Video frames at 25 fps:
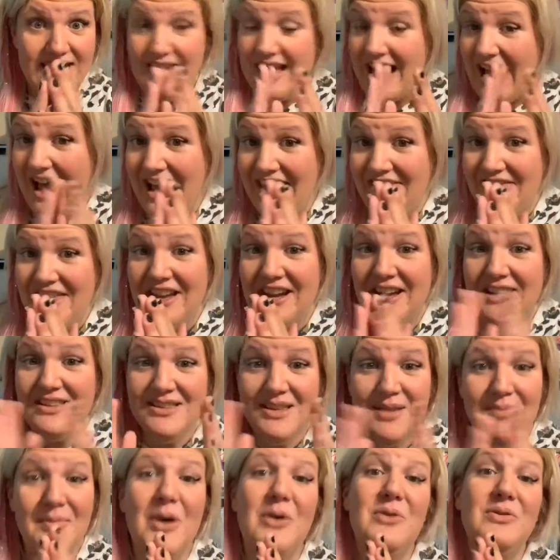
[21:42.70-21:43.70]
I think it's
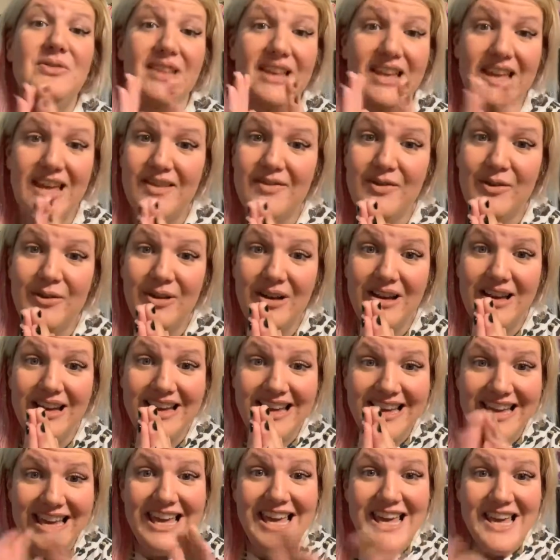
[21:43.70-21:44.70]
the most
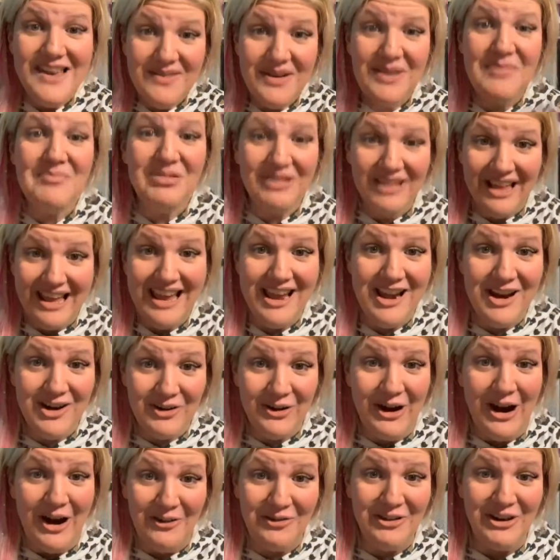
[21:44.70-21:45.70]
even playing
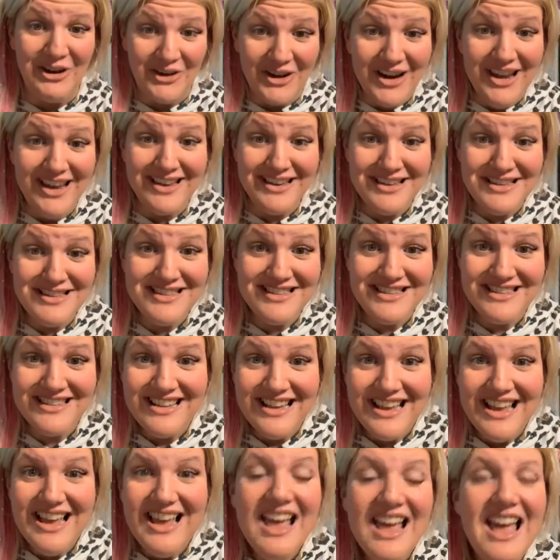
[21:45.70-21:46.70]
ground there is.
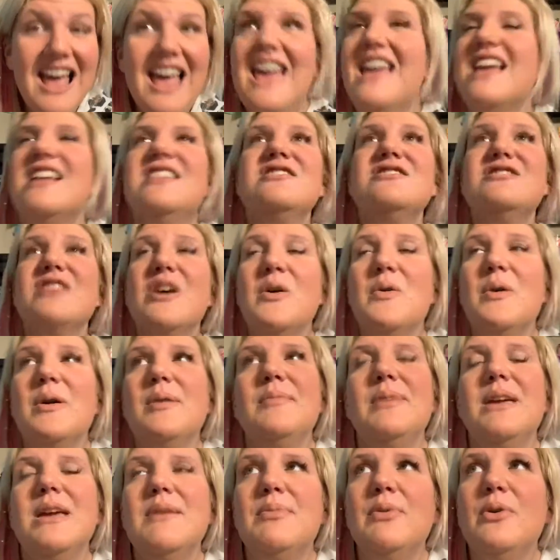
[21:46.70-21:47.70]
And so when
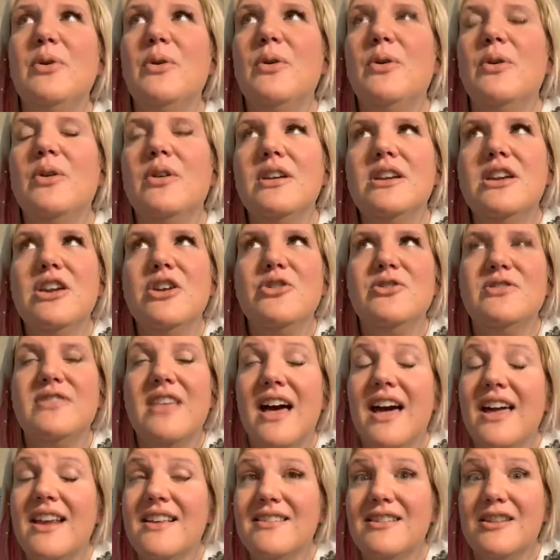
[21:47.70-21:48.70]
people use
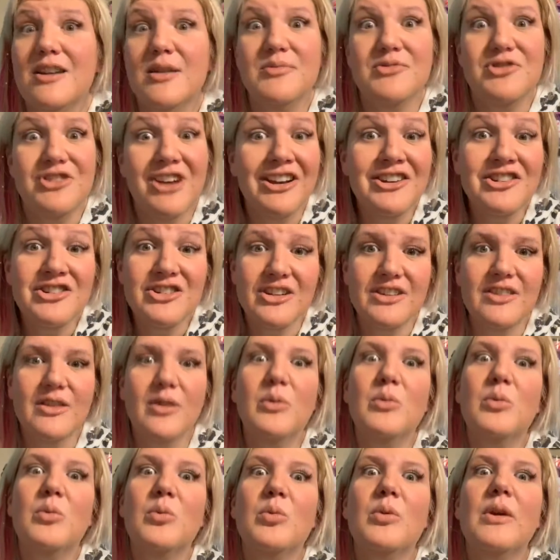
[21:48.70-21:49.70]
that as an
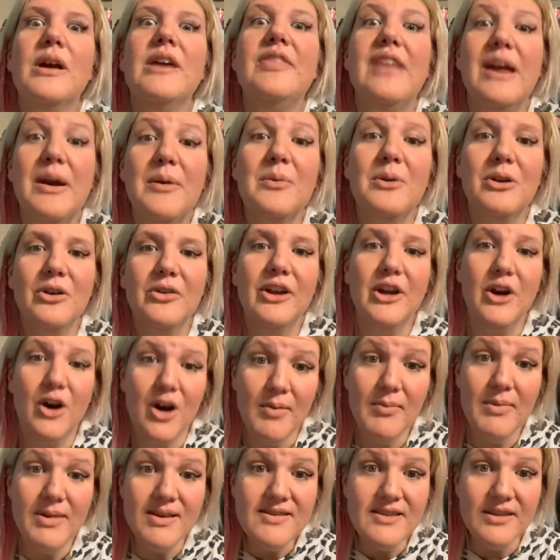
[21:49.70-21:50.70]
objection, they really are
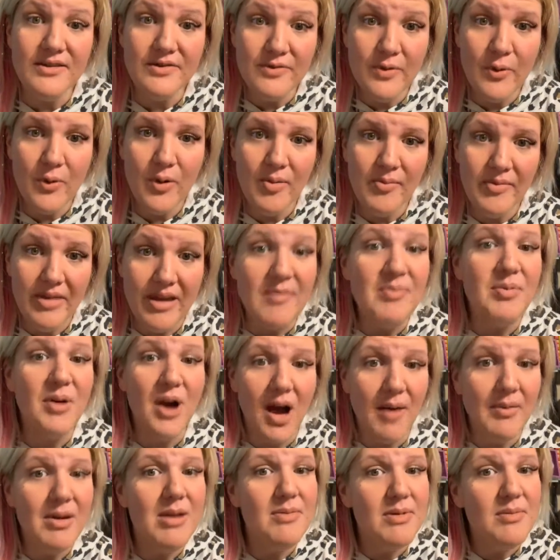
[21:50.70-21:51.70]
misinformed. They've
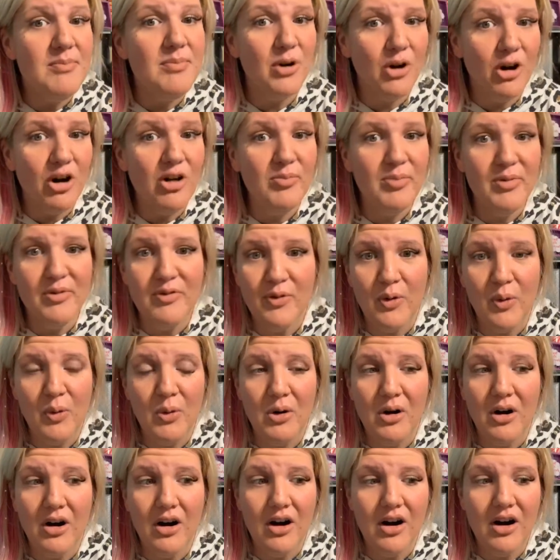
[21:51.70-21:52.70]
probably been burned
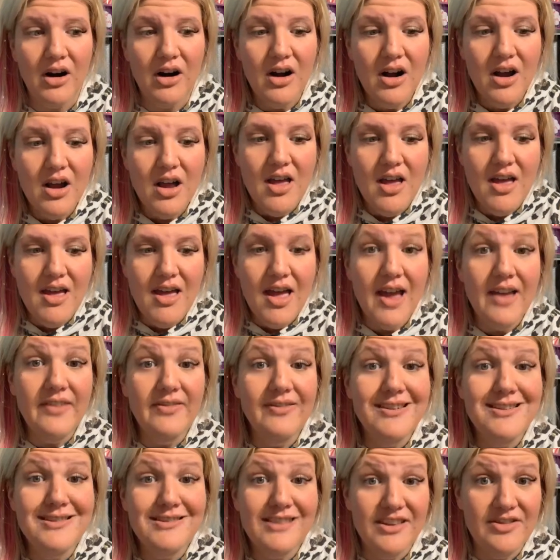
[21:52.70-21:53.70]
before. And
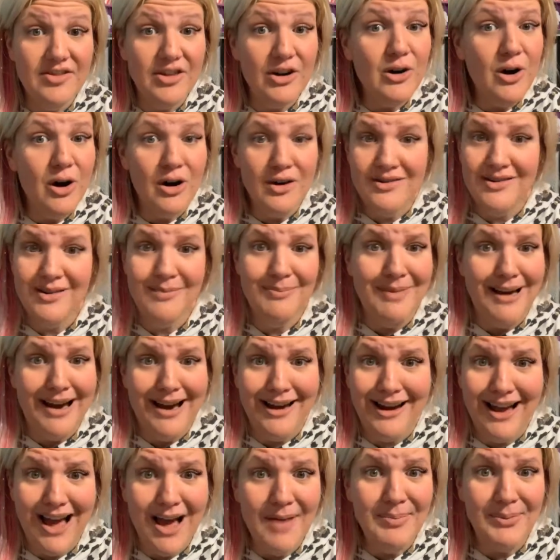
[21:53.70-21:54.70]
listen, there are some
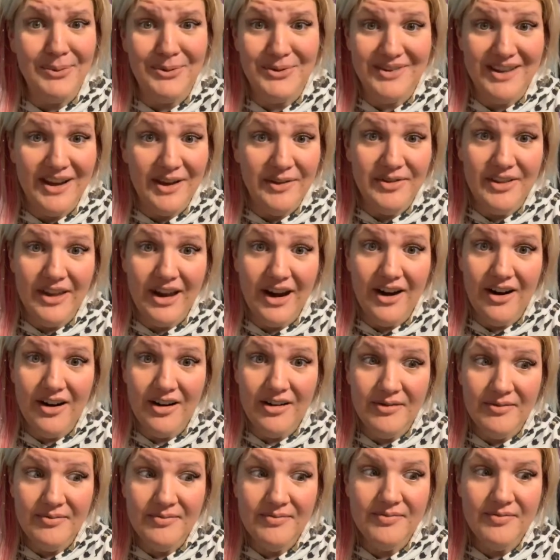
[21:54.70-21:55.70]
bad apples out there.
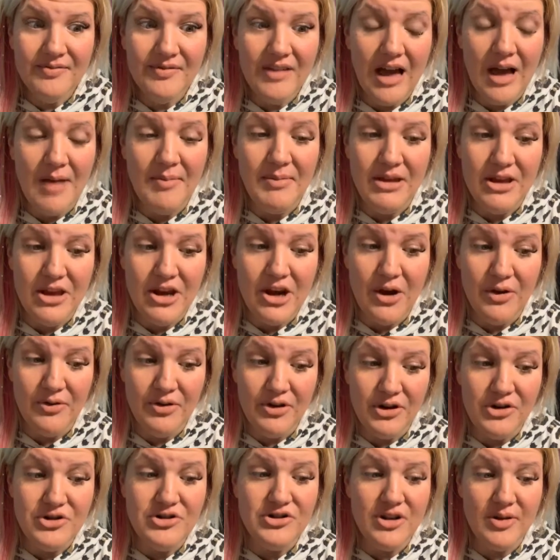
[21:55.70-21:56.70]

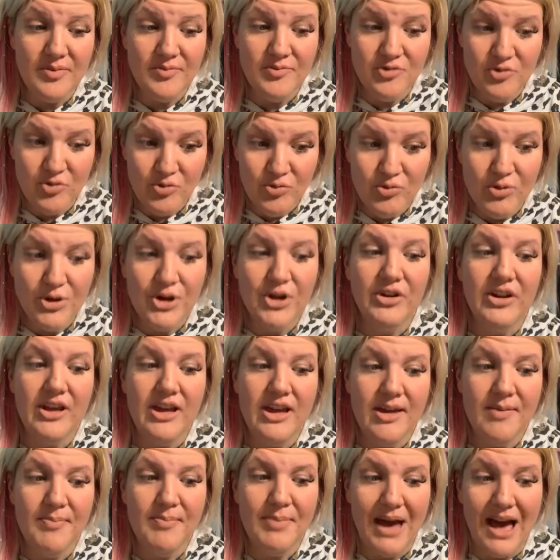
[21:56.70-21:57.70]
There's some
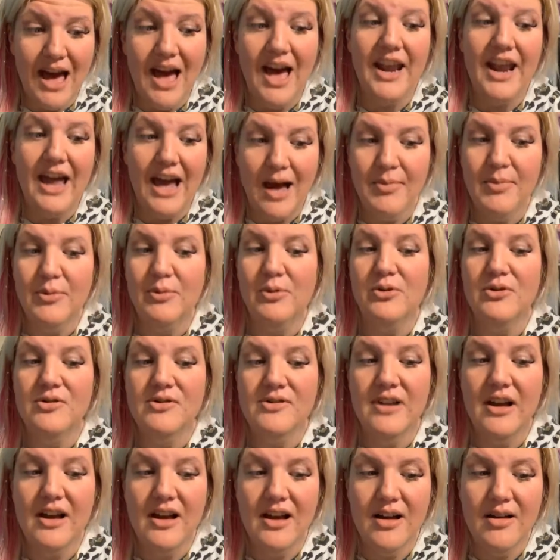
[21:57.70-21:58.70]
really bad
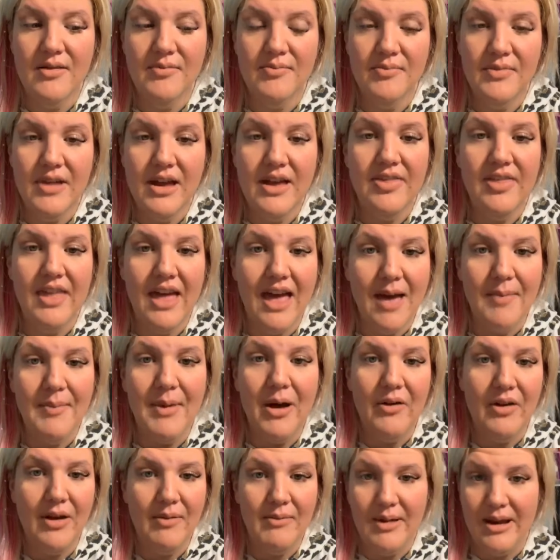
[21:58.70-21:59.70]
apples in the
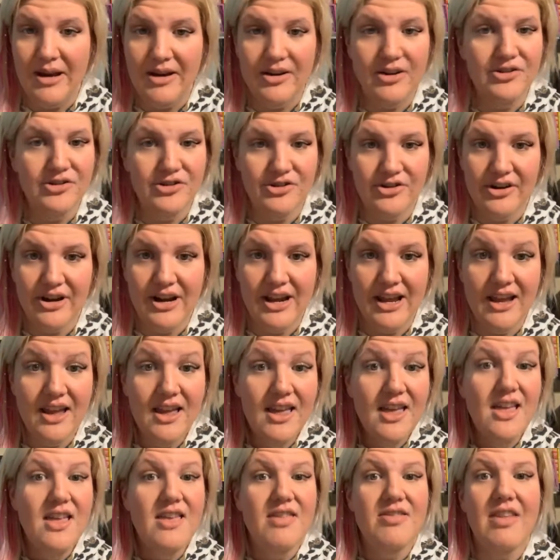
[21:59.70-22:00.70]
MLM industry
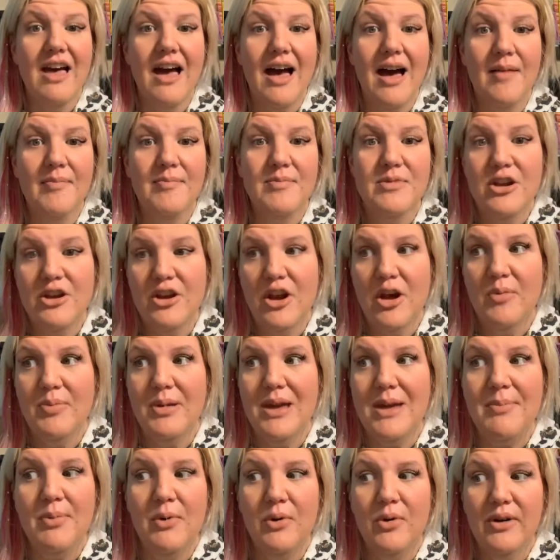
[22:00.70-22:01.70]
that,
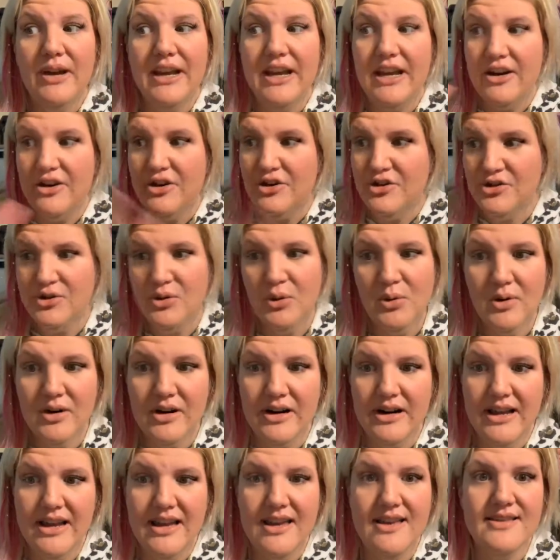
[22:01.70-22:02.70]
people hear
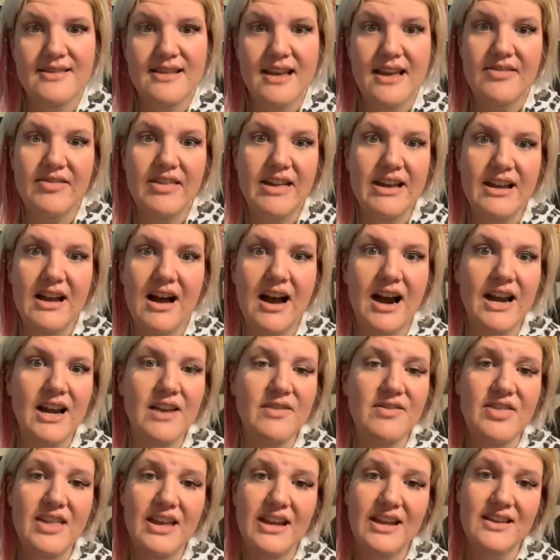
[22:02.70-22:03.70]
stories and they kind
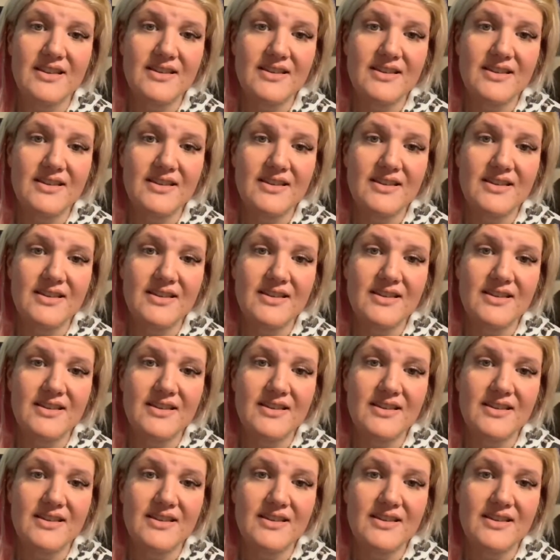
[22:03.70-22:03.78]
of think it